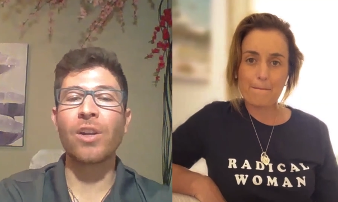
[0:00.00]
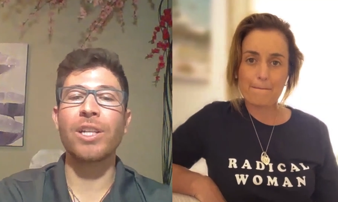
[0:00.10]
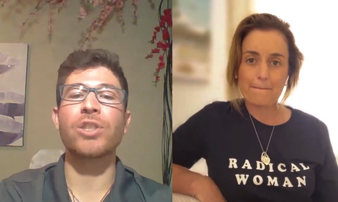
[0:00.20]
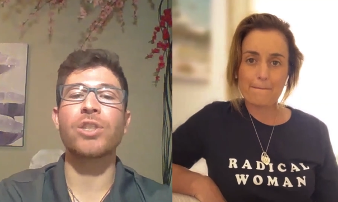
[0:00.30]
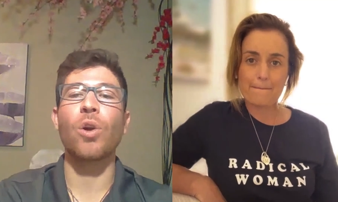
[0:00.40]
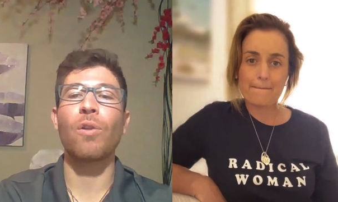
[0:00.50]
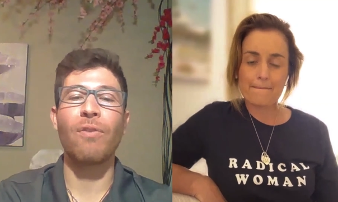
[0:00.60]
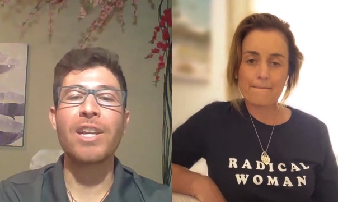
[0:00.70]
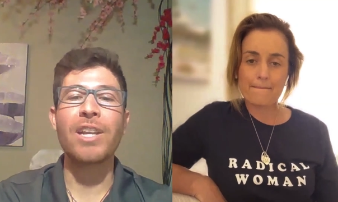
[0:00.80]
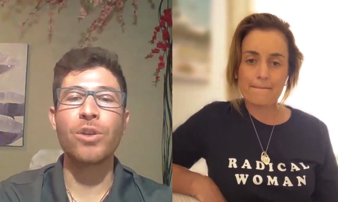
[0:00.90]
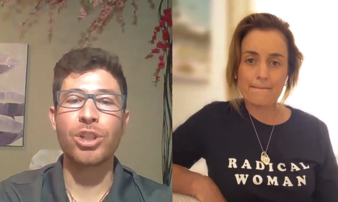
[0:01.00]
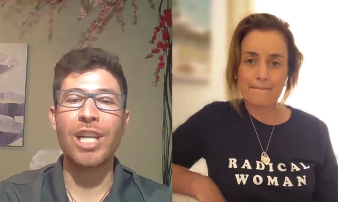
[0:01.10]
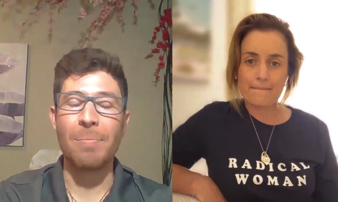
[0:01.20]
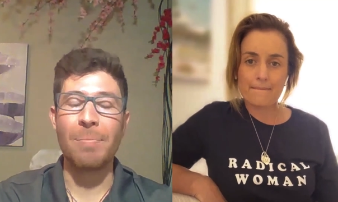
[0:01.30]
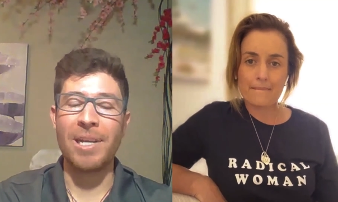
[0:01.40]
Speaker 1: channel is called Find Your
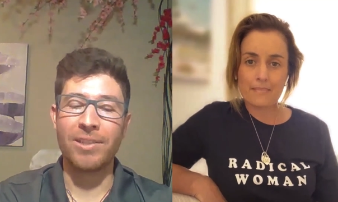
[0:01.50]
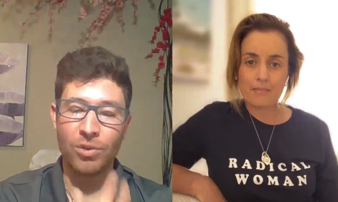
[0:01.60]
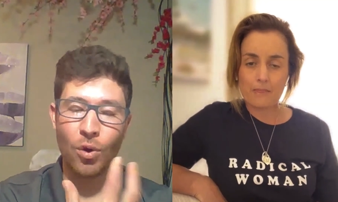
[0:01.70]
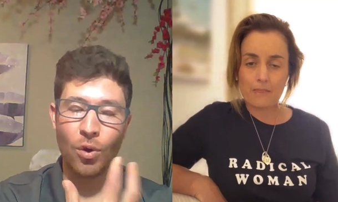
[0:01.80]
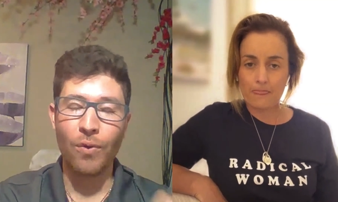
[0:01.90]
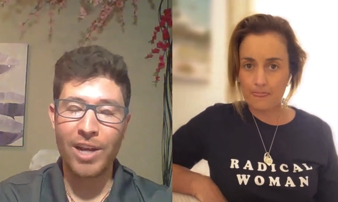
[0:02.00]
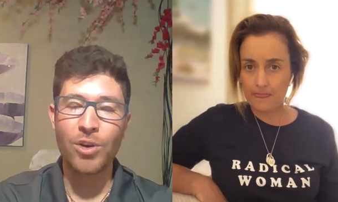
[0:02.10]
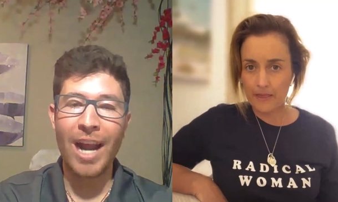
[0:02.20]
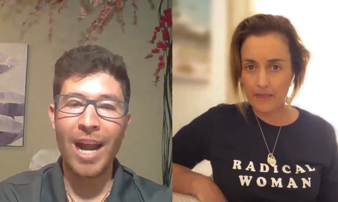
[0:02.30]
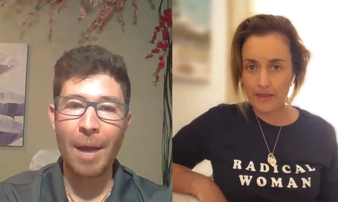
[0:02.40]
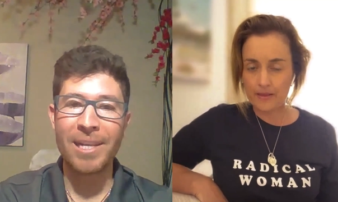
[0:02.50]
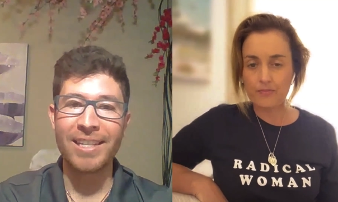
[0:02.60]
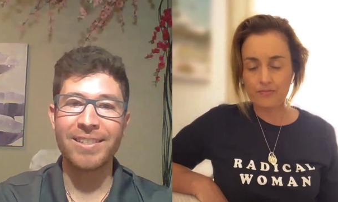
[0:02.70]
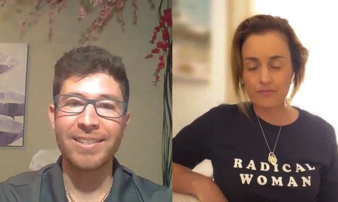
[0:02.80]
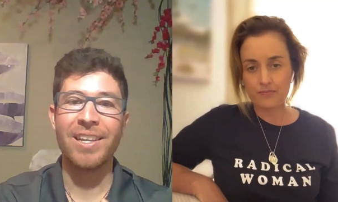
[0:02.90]
Chappiness. So find your
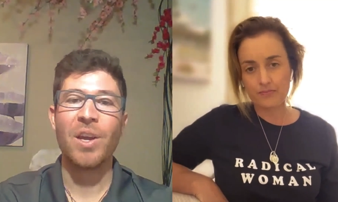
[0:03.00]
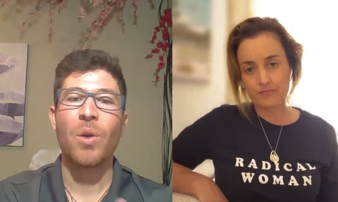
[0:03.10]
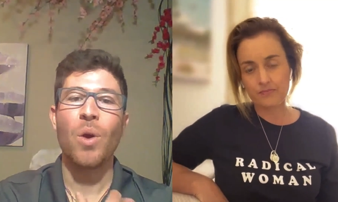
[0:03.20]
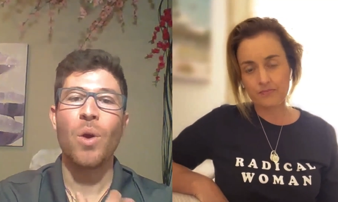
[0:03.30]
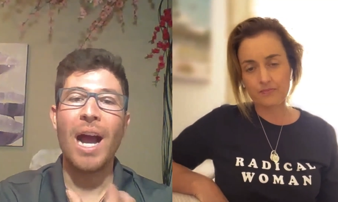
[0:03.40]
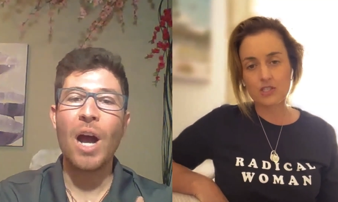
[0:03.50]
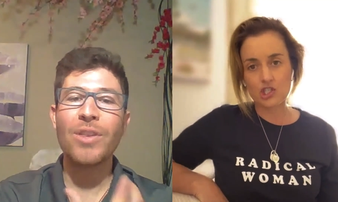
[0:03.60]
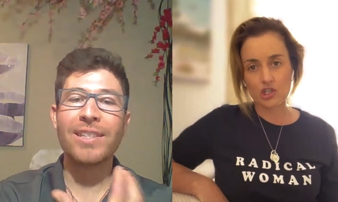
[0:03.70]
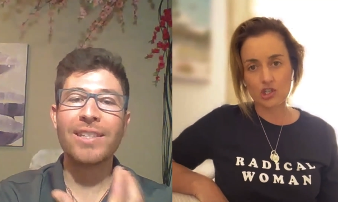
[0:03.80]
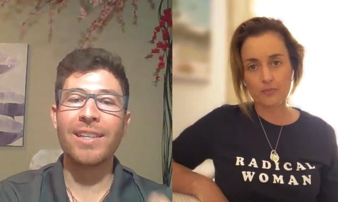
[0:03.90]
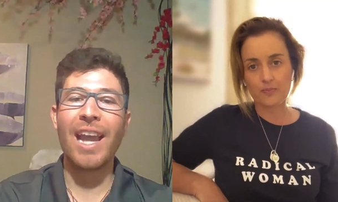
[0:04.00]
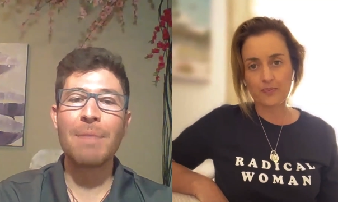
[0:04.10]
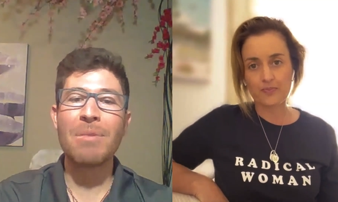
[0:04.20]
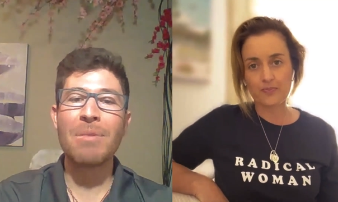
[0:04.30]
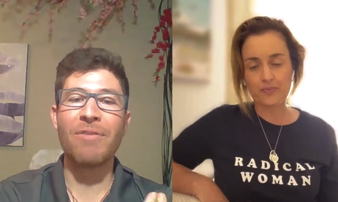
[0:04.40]
chappiness. How does sure.
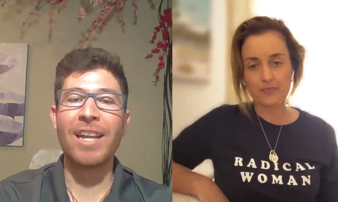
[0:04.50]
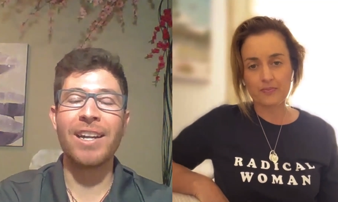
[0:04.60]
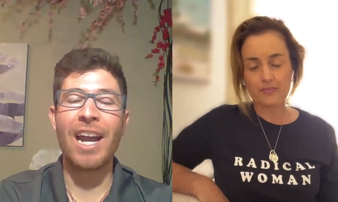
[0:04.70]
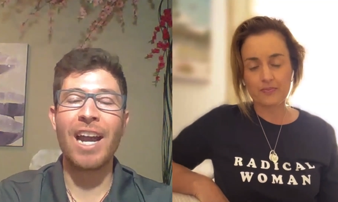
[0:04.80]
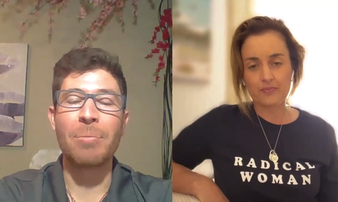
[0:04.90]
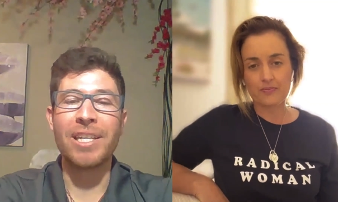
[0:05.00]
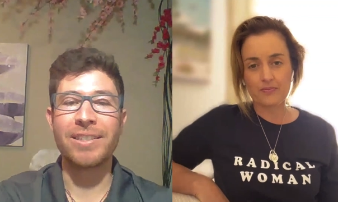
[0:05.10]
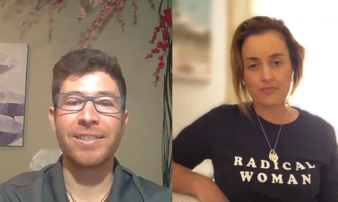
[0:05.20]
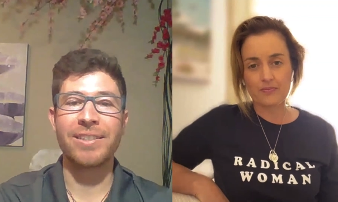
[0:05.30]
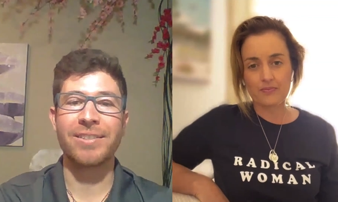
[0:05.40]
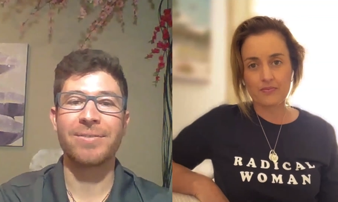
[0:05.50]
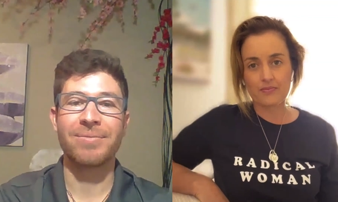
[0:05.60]
define her happiness?